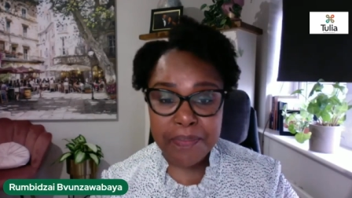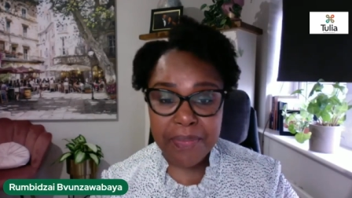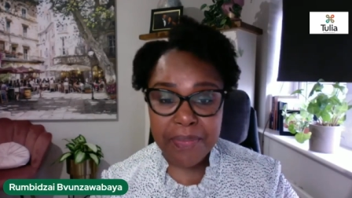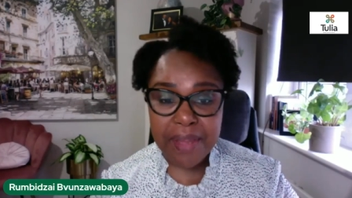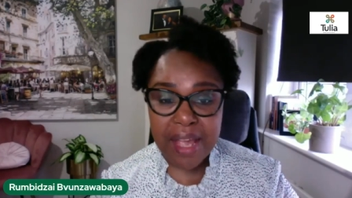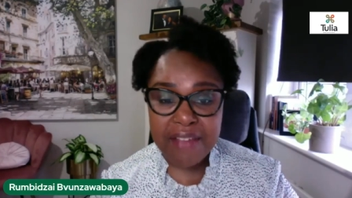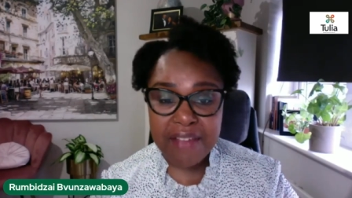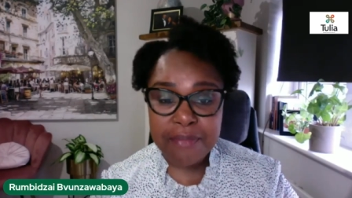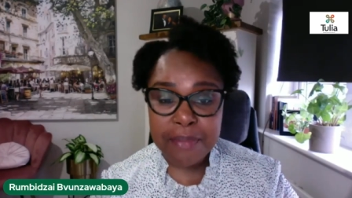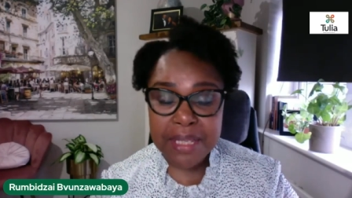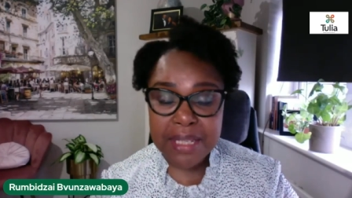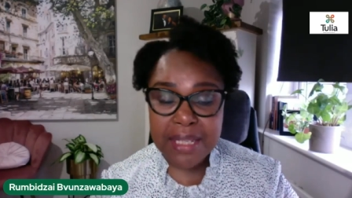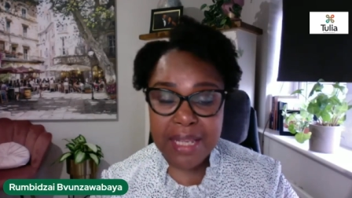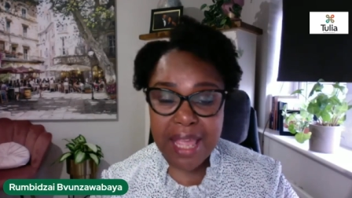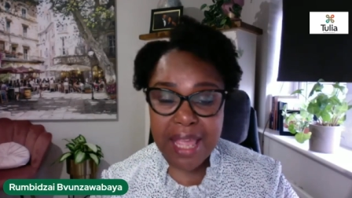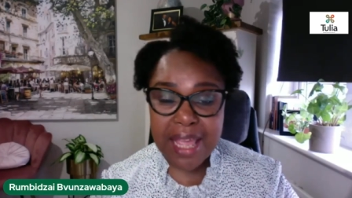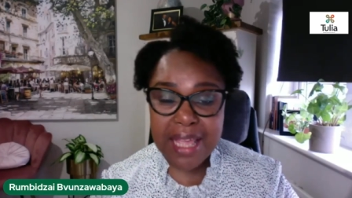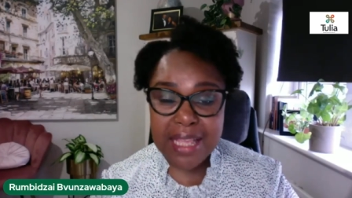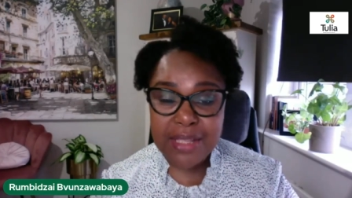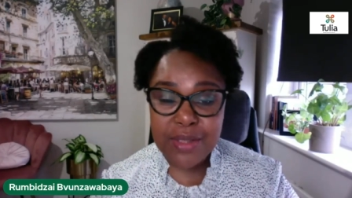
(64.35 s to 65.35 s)
I've been
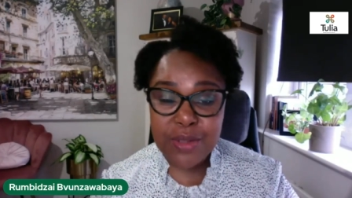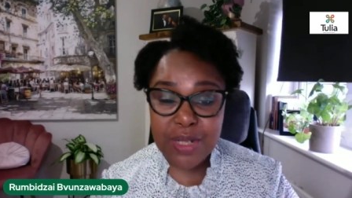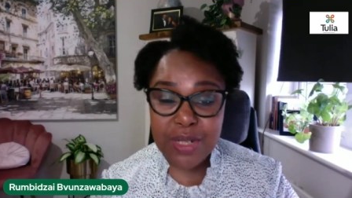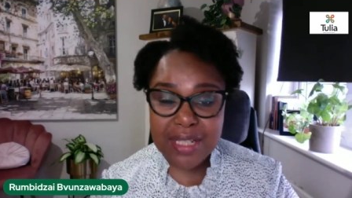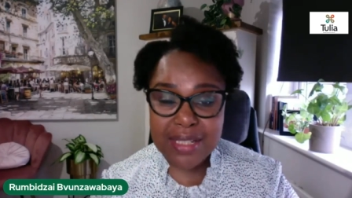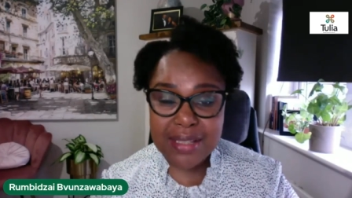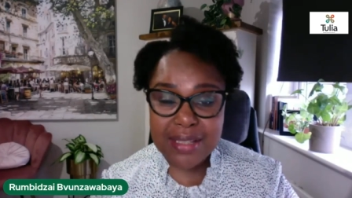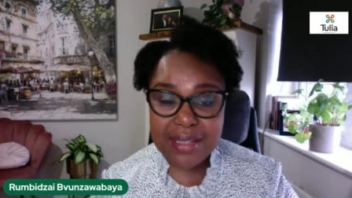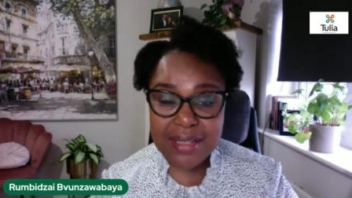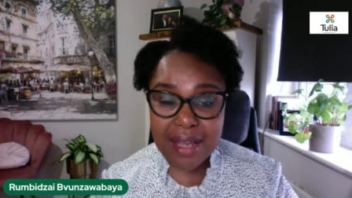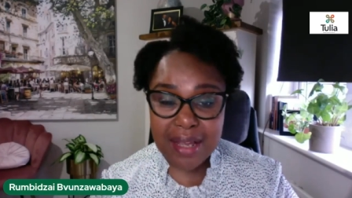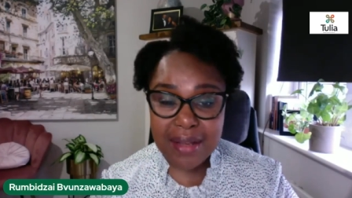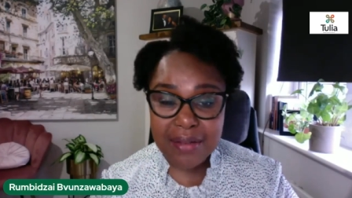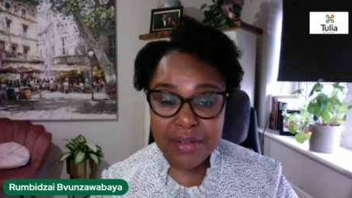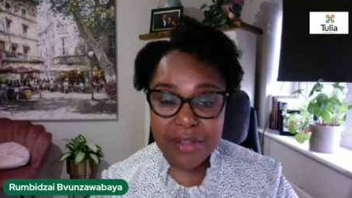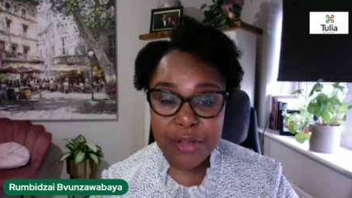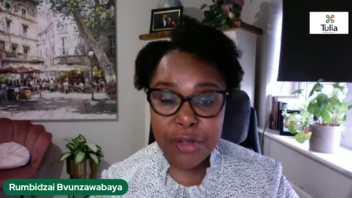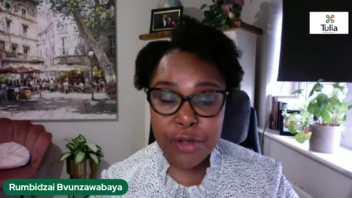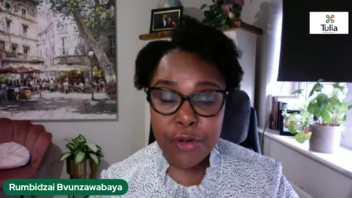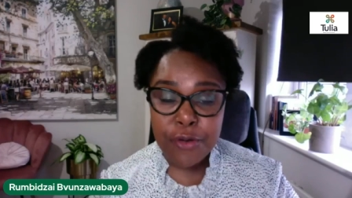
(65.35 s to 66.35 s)
a solicitor
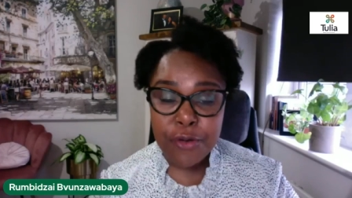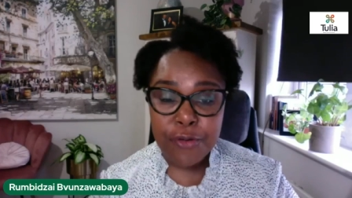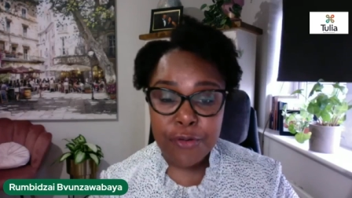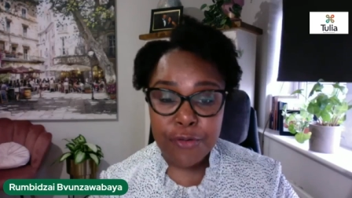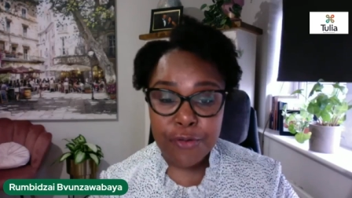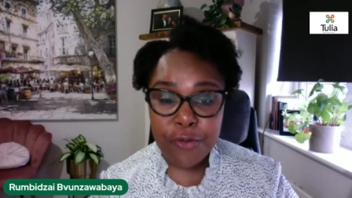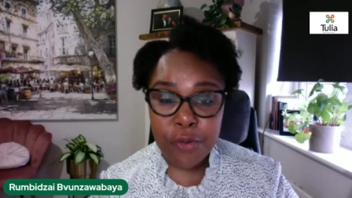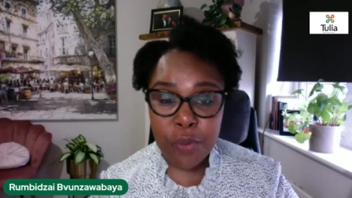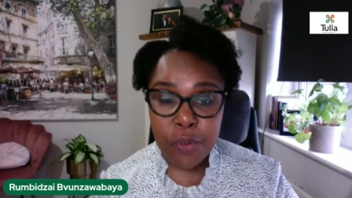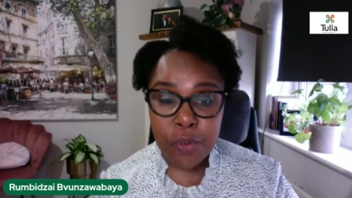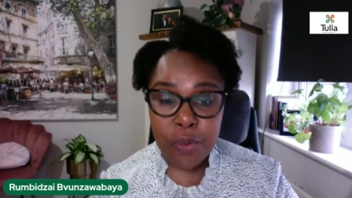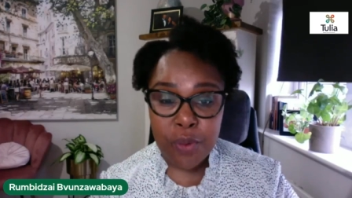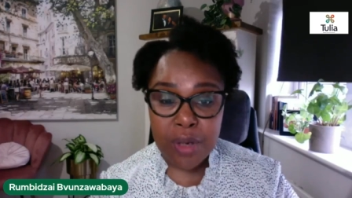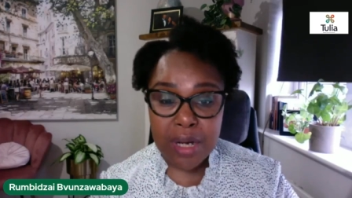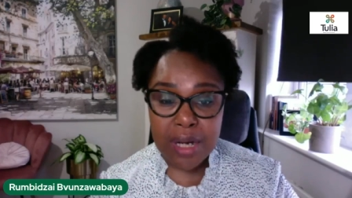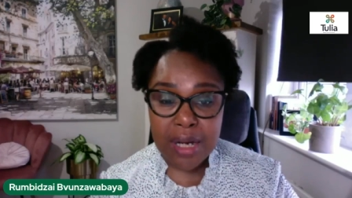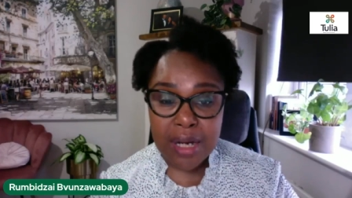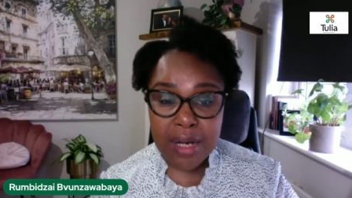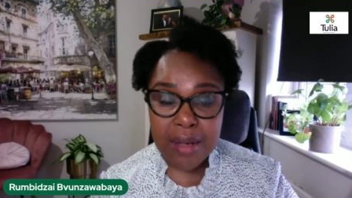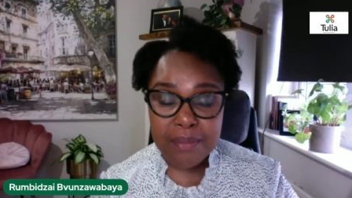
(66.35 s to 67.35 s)
for
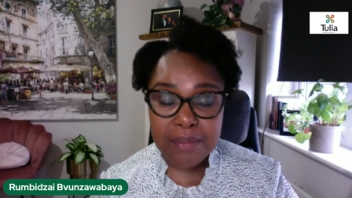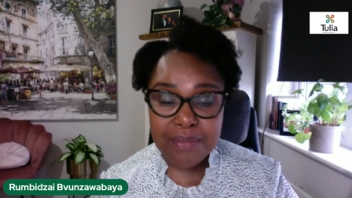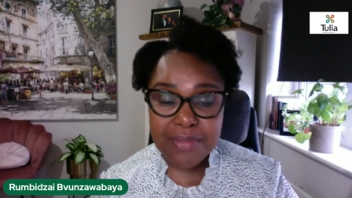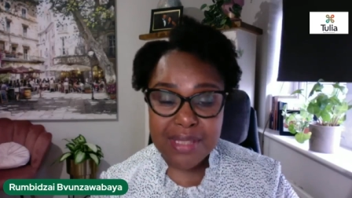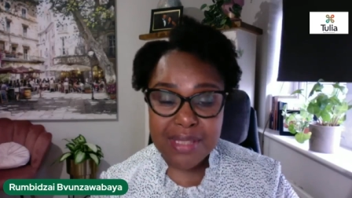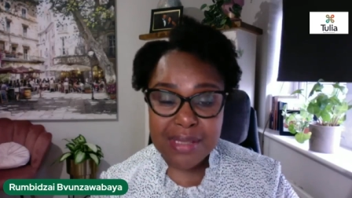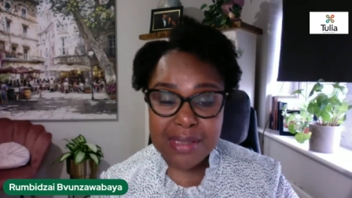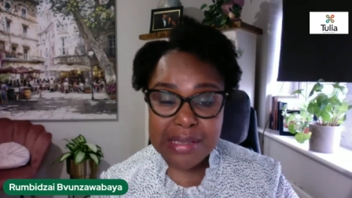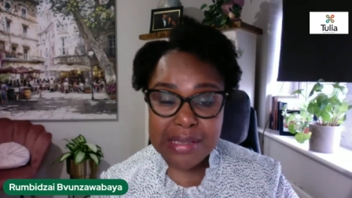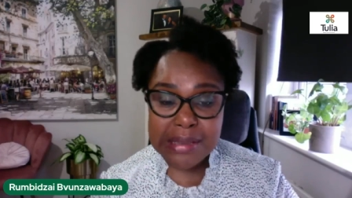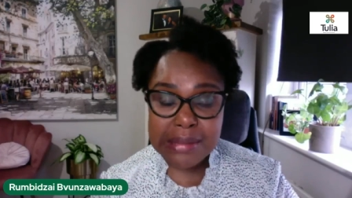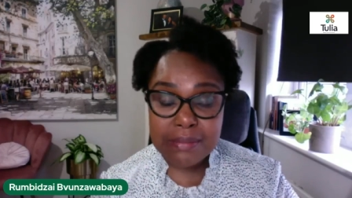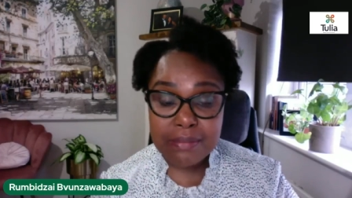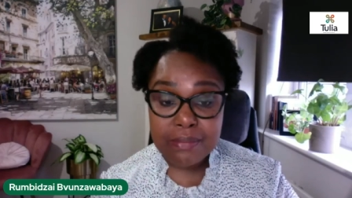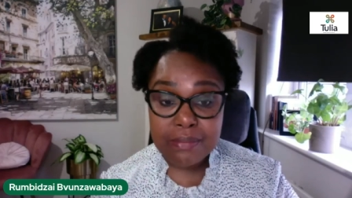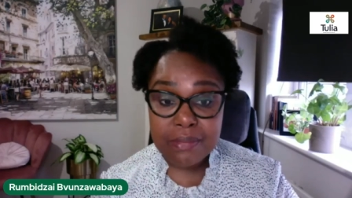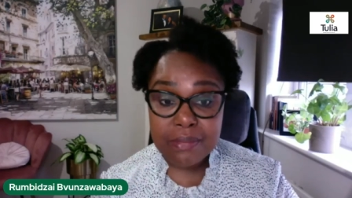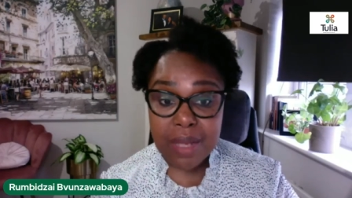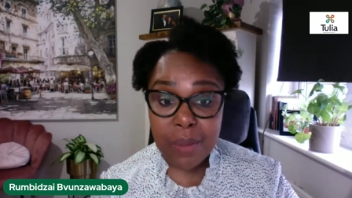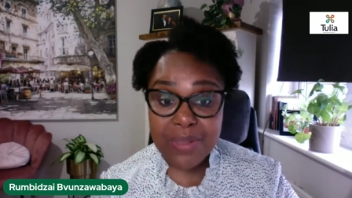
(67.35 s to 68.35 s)
since
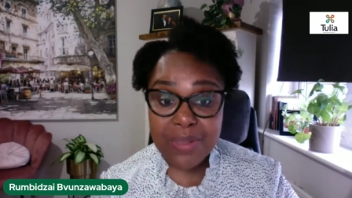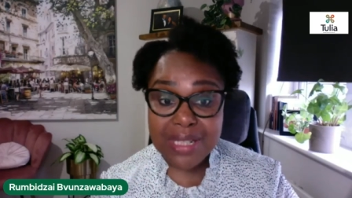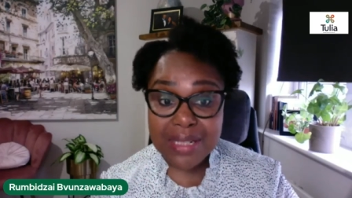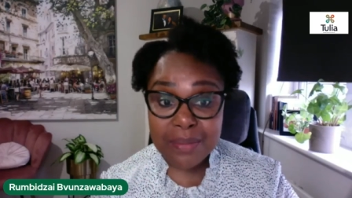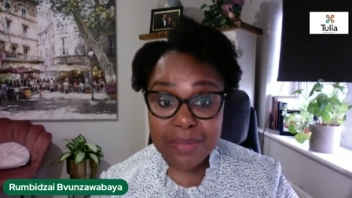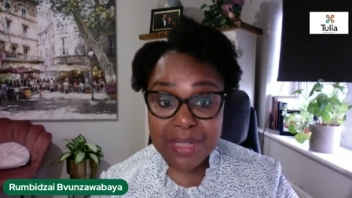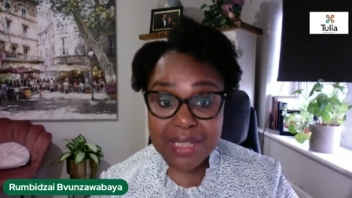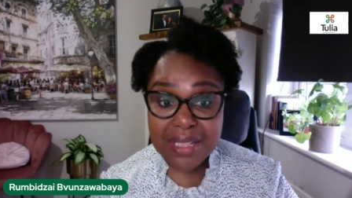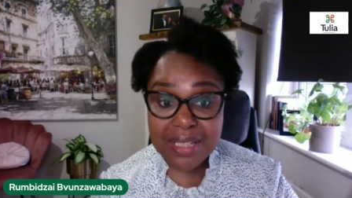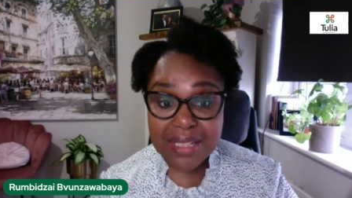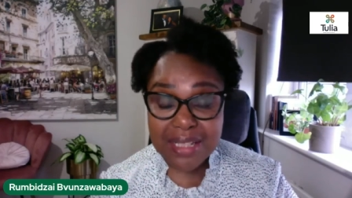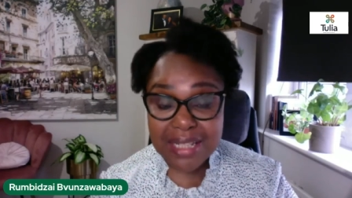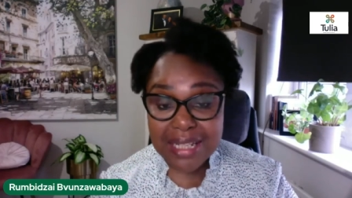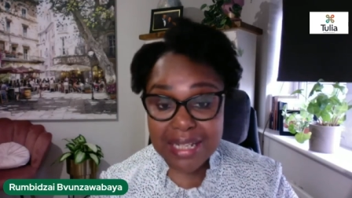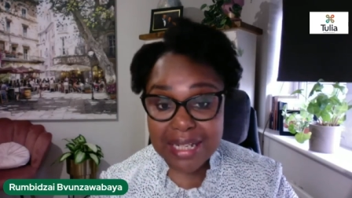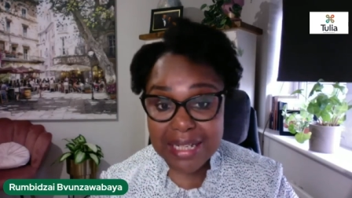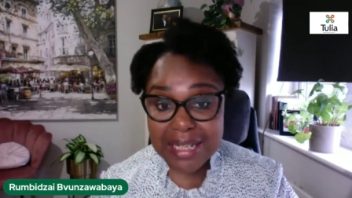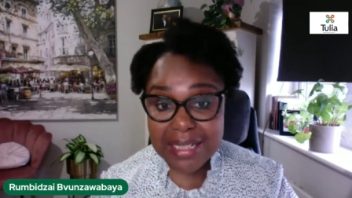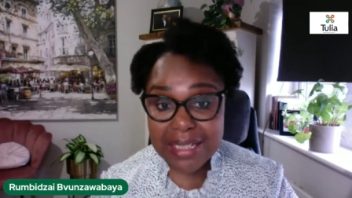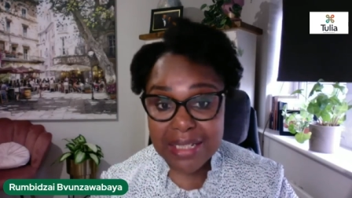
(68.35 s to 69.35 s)
I was admitted in
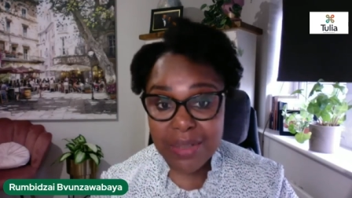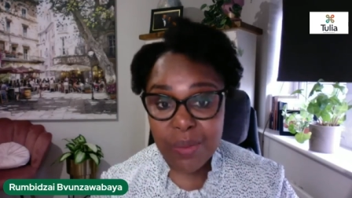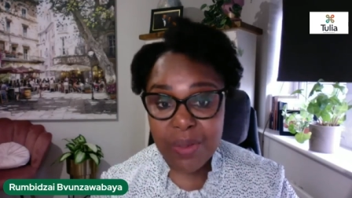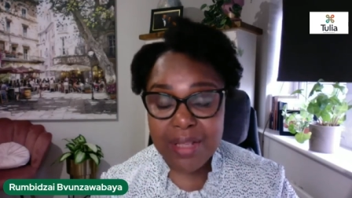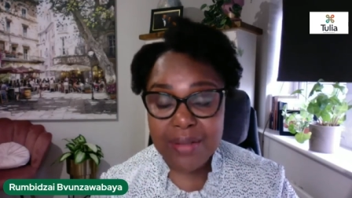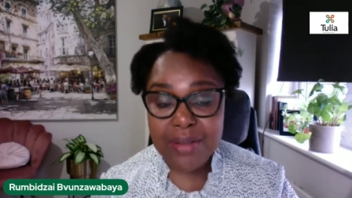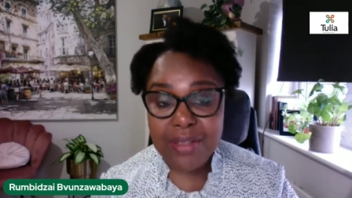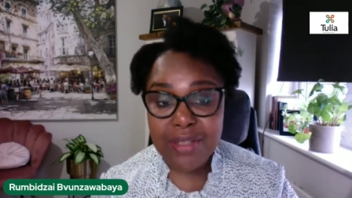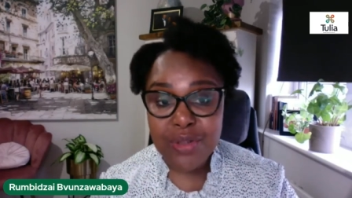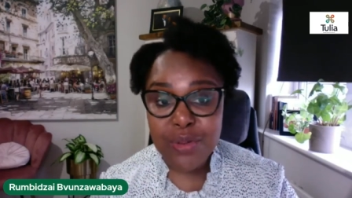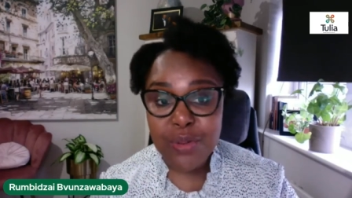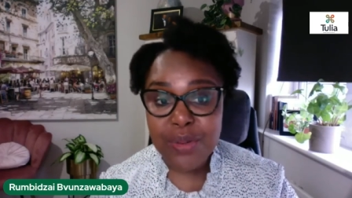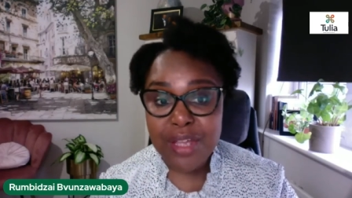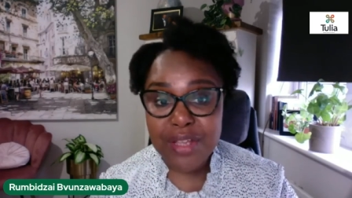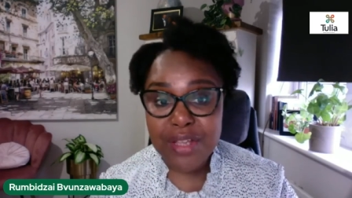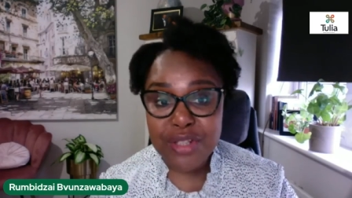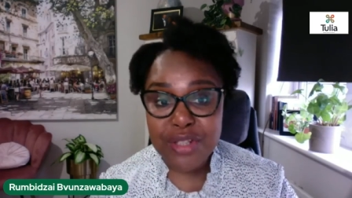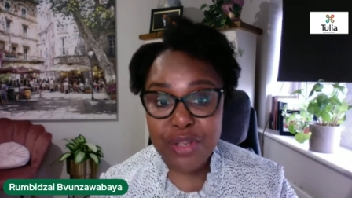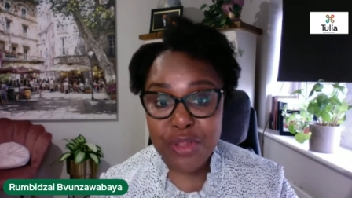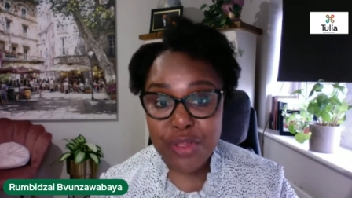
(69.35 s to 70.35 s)
England and Wales in
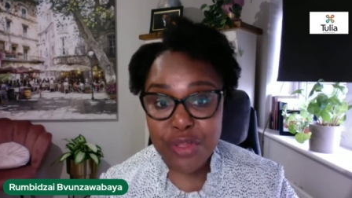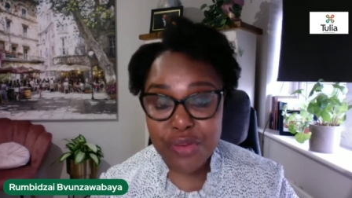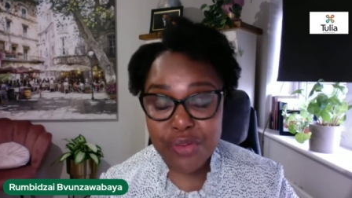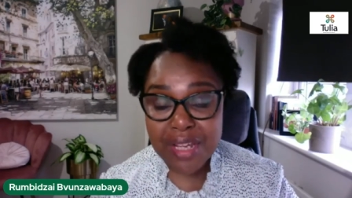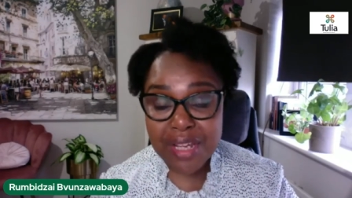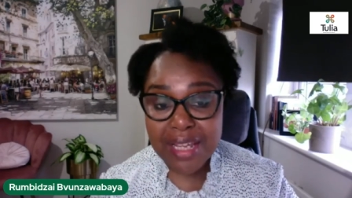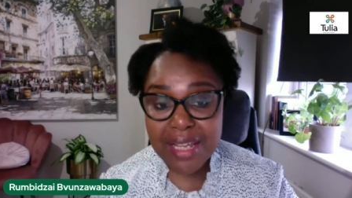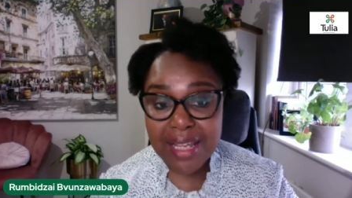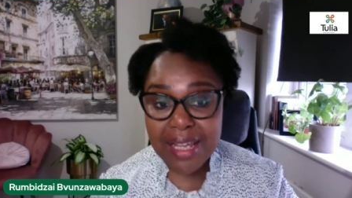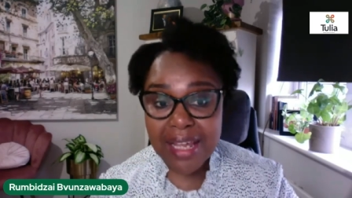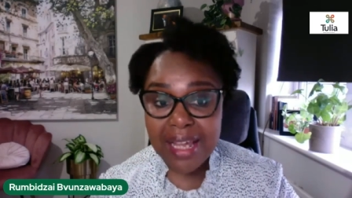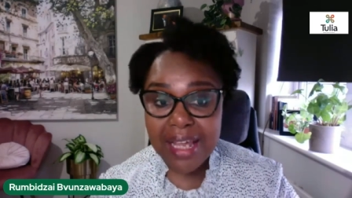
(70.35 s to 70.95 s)
2003,